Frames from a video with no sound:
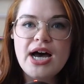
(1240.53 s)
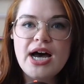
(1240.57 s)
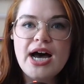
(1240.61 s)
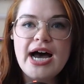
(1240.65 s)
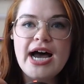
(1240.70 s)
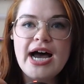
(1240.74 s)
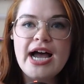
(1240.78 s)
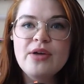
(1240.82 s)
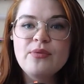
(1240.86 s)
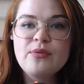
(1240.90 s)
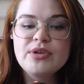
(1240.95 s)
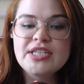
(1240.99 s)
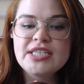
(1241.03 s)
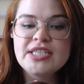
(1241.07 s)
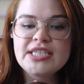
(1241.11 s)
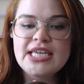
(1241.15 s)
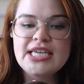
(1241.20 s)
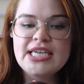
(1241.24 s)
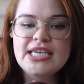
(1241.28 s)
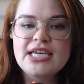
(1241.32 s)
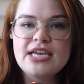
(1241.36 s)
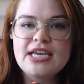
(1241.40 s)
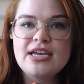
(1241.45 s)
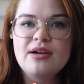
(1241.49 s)
I was
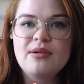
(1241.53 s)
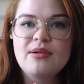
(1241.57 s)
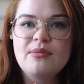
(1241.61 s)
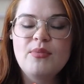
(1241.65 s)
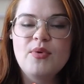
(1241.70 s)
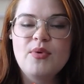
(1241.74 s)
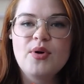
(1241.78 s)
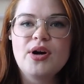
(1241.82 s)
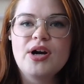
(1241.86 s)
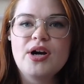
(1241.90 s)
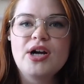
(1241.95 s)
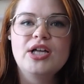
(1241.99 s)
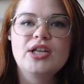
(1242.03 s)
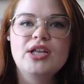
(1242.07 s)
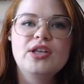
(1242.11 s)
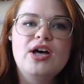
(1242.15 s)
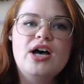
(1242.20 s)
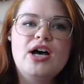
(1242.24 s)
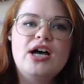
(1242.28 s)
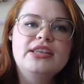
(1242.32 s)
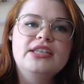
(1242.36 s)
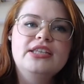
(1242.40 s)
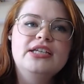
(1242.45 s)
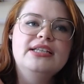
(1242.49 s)
thinking more
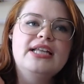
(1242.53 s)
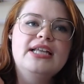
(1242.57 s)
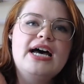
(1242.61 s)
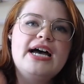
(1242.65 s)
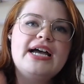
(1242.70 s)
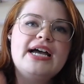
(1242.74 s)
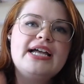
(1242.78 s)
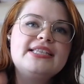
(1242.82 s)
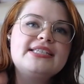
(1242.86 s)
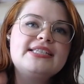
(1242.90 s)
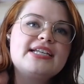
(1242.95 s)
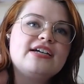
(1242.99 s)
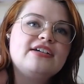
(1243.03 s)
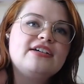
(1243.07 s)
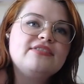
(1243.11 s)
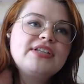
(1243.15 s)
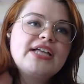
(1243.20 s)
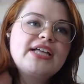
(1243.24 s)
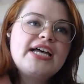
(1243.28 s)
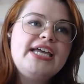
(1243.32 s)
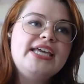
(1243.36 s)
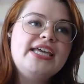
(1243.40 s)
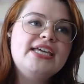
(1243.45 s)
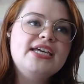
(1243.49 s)
along the lines of
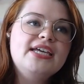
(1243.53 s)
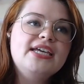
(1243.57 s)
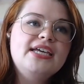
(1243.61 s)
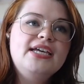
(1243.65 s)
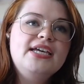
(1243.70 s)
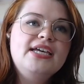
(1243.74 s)
like